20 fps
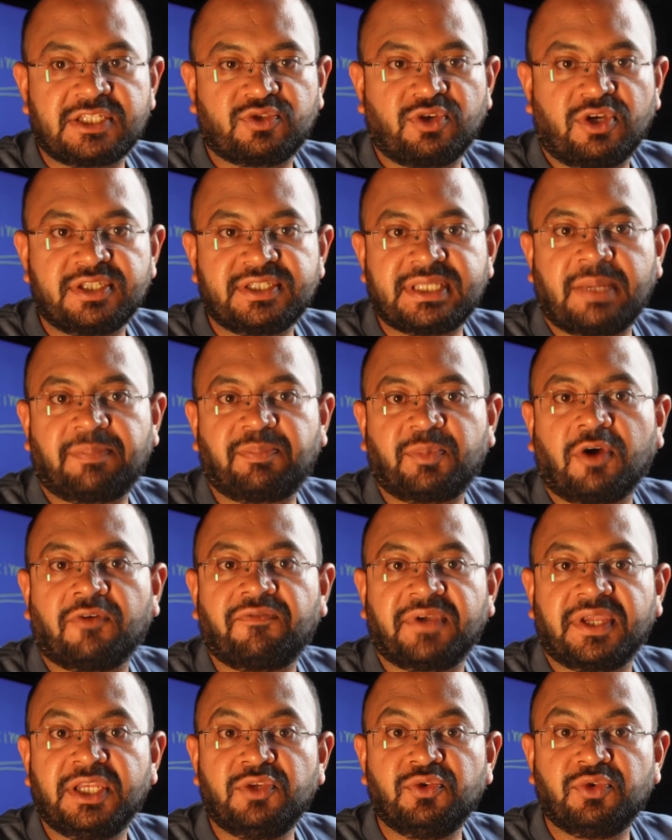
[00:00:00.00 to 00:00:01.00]
concept of
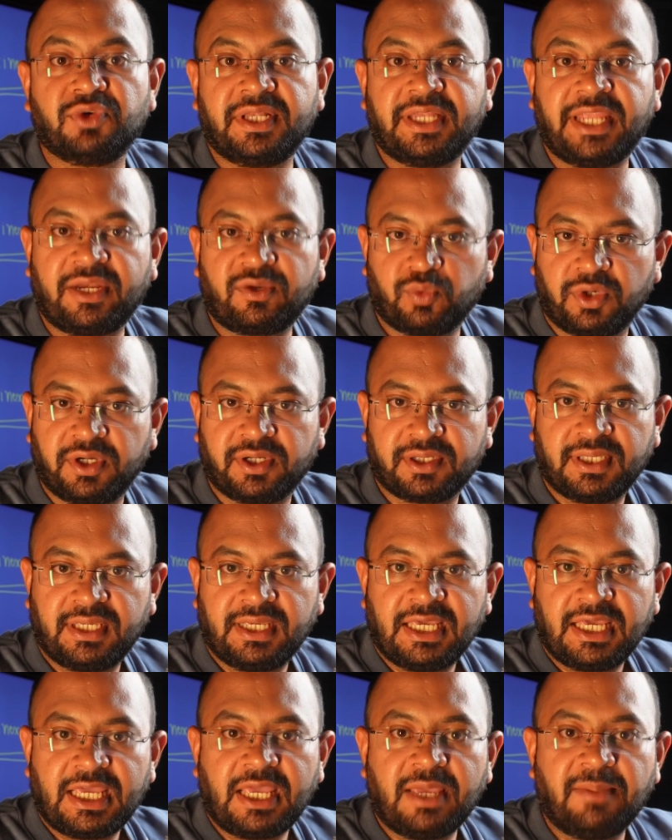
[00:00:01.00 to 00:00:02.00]
a neural network,
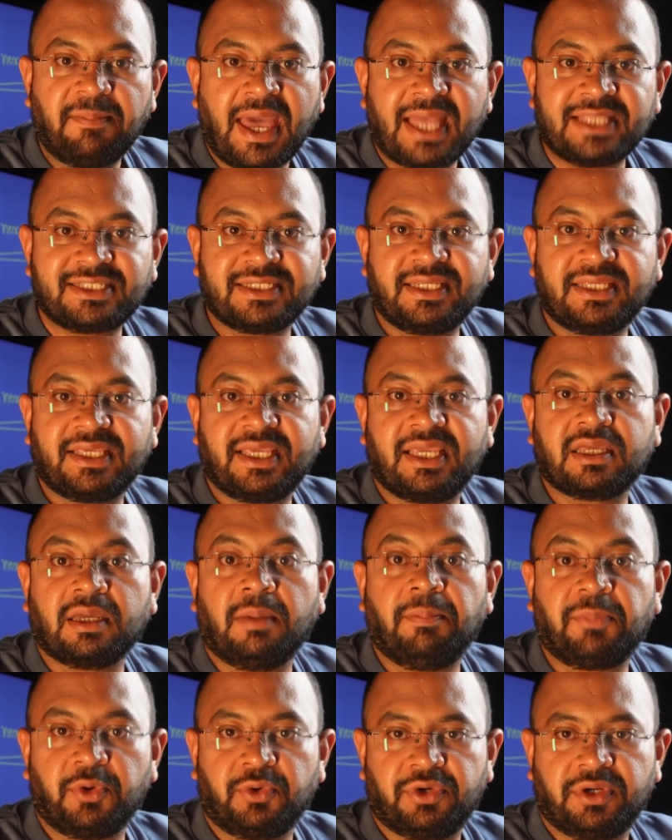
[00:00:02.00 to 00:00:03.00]
imagining a
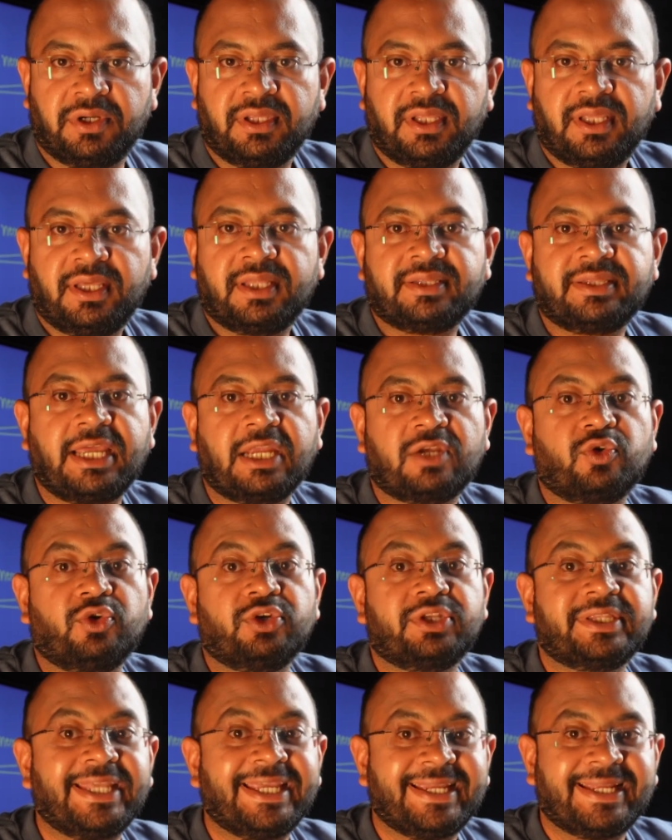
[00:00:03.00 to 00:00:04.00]
computer that
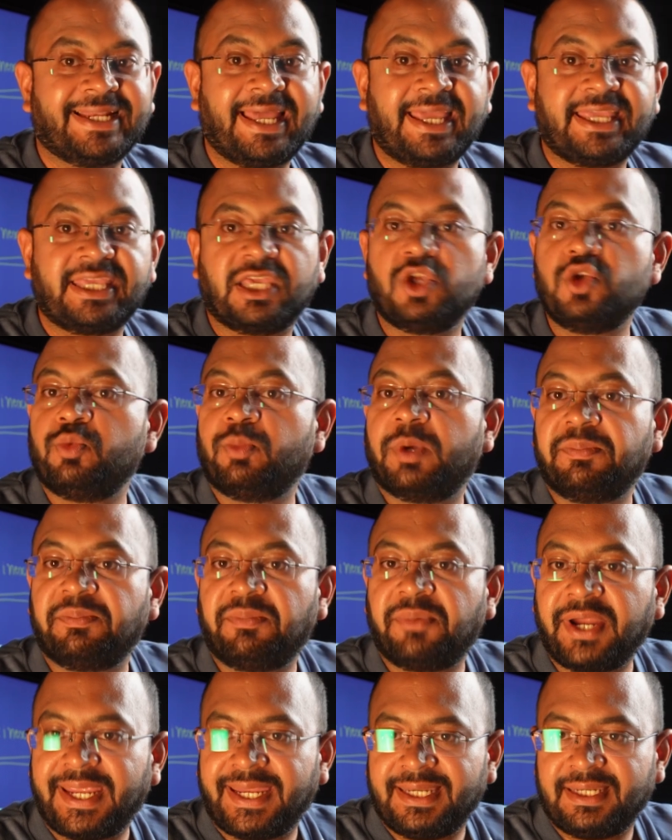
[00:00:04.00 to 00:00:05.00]
could think like a human
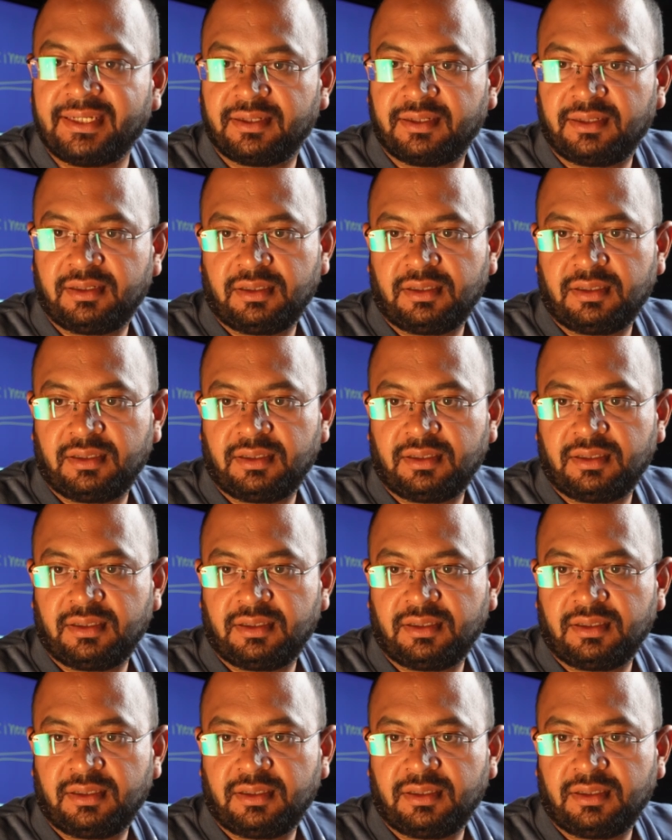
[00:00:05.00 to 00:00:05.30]
brain.